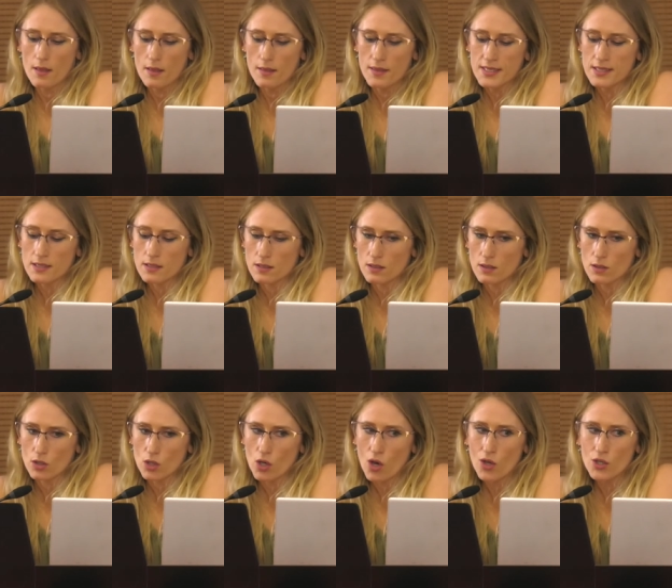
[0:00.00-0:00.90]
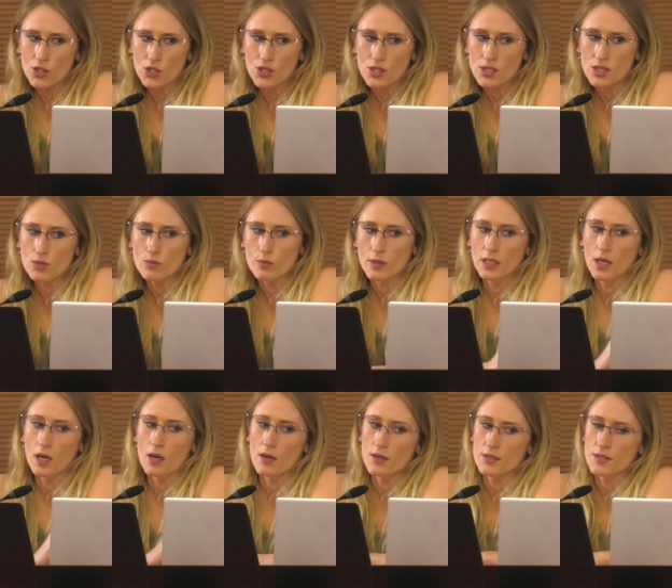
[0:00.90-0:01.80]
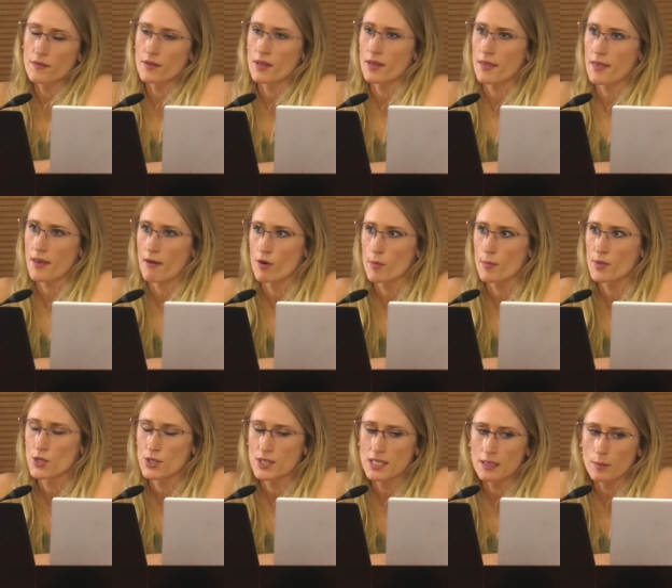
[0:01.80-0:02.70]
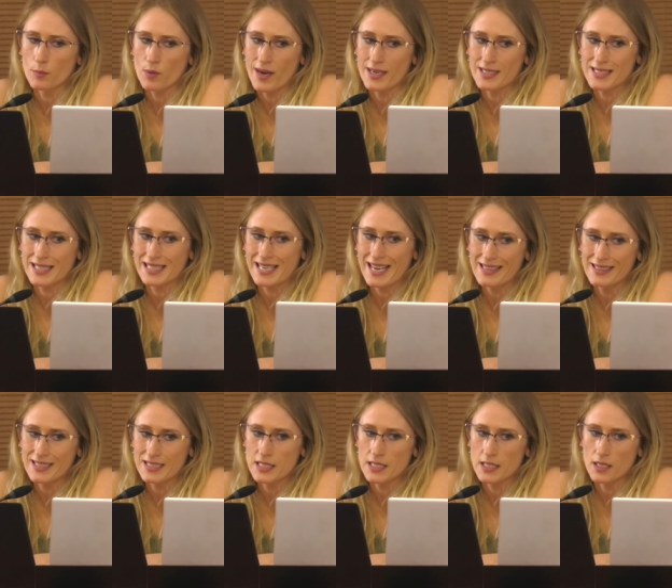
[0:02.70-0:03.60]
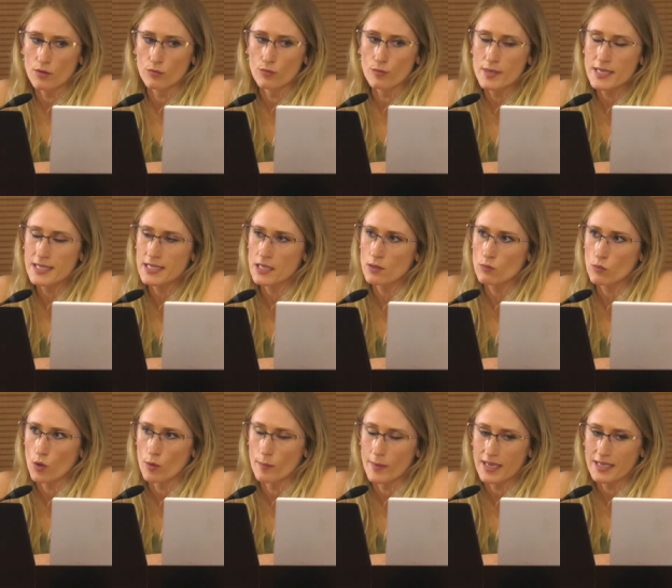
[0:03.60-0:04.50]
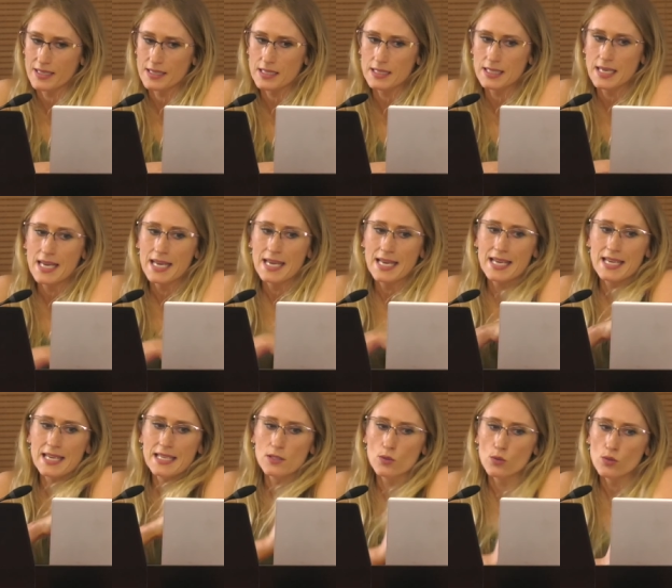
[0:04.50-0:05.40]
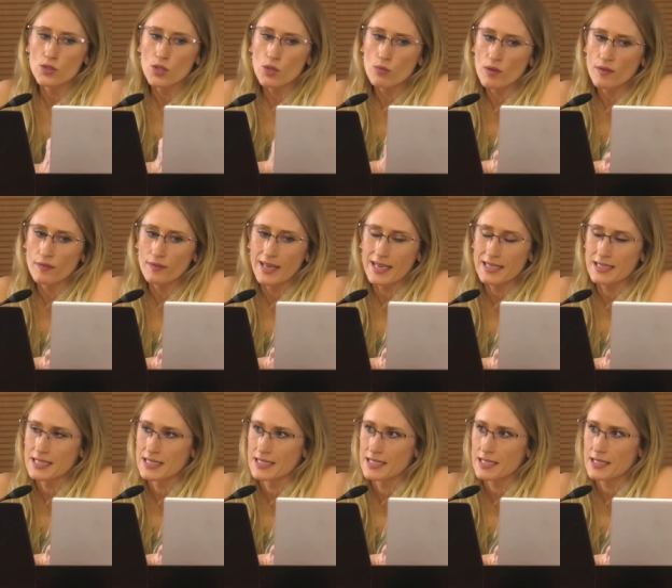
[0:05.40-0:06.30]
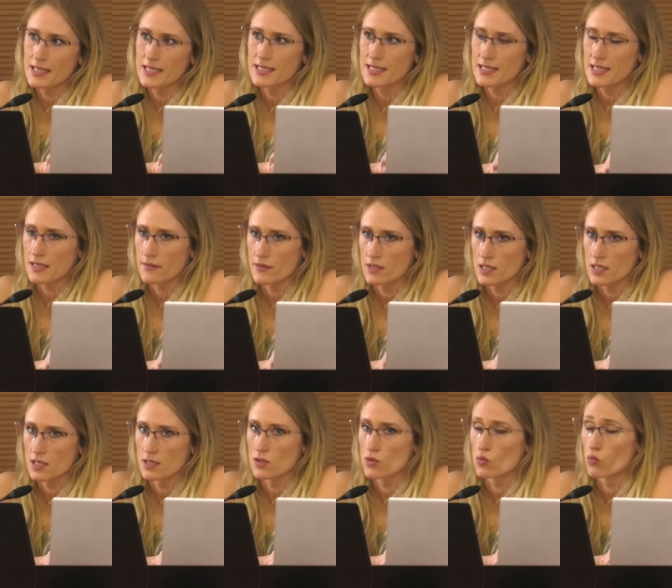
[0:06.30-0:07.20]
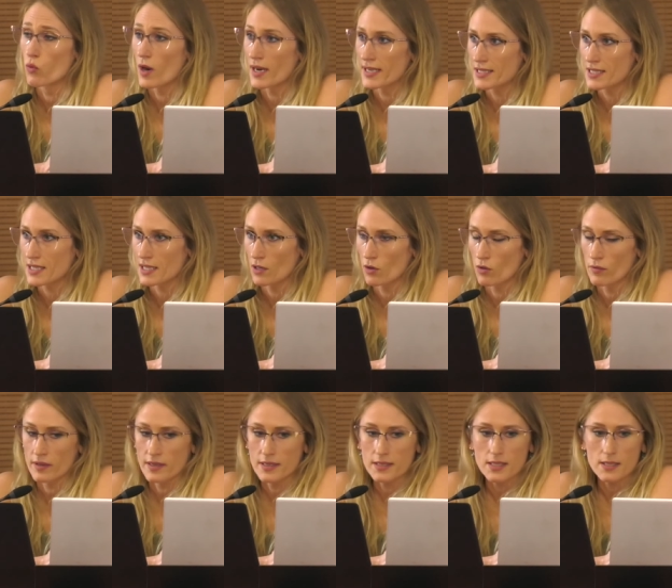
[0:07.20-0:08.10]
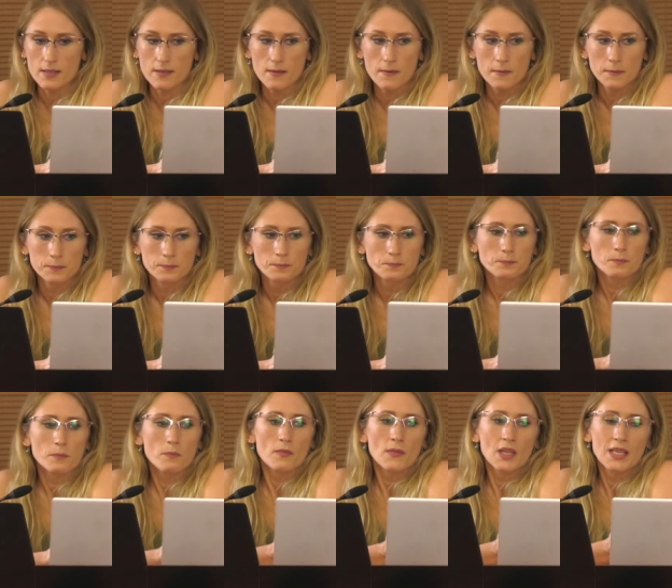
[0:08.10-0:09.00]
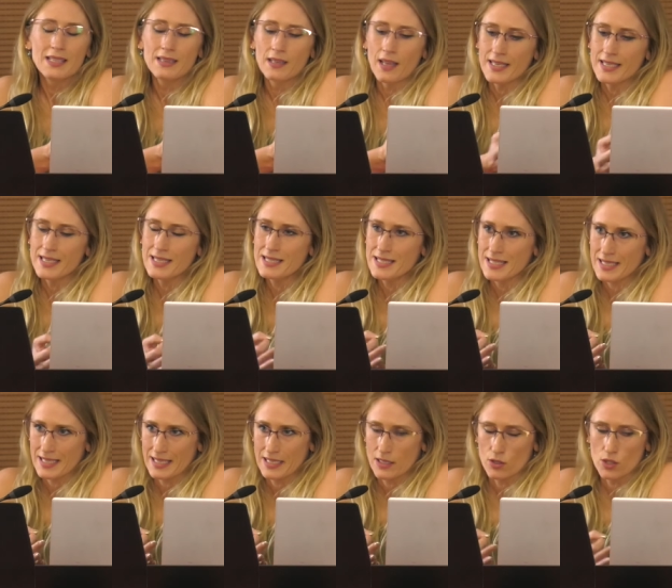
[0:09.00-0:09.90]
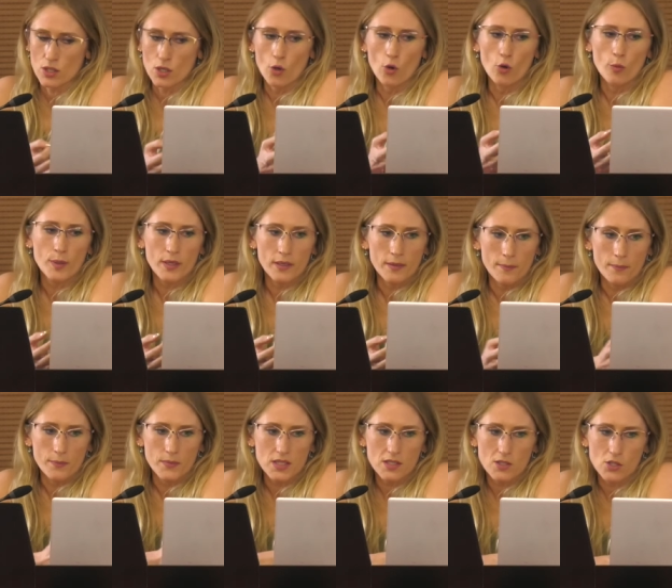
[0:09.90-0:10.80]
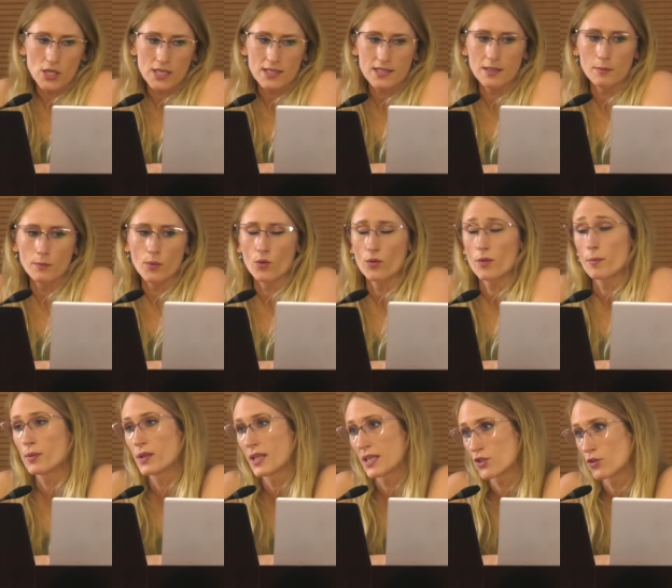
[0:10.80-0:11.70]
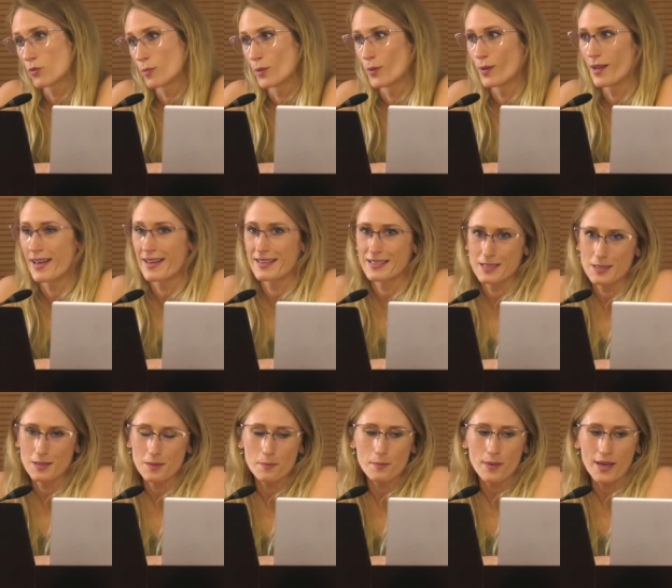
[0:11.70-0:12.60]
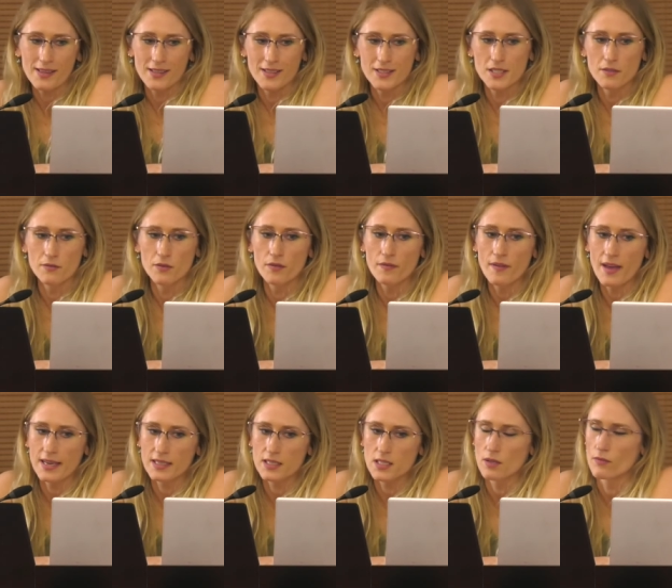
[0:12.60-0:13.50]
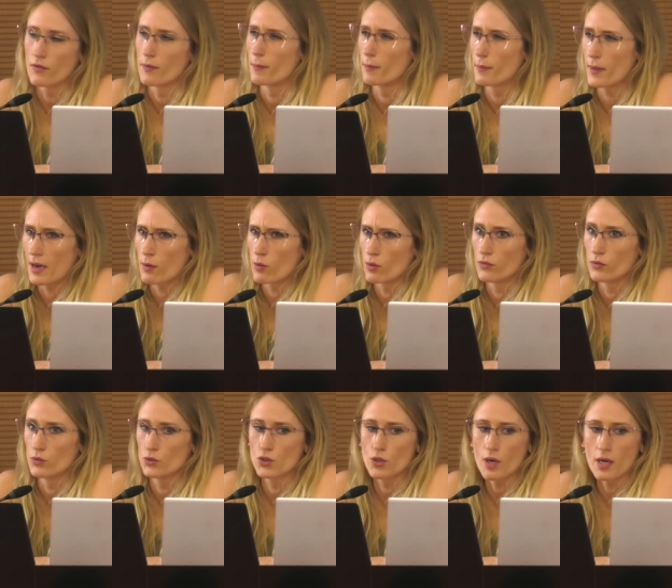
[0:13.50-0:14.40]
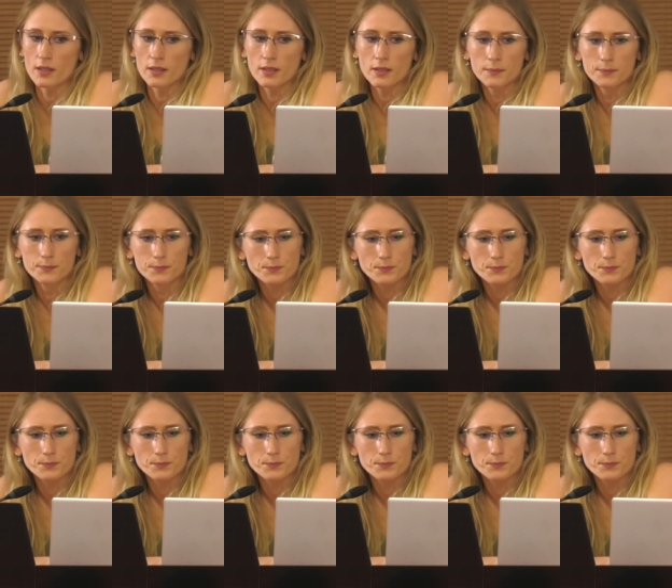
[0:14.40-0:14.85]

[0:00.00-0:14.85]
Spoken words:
This conscious regard for the therapeutic practicality of reading romance is also reflected in Stevenson's writing of it. He likens it here to opium, suggesting both pleasurable and palliative effects of a powerful drug.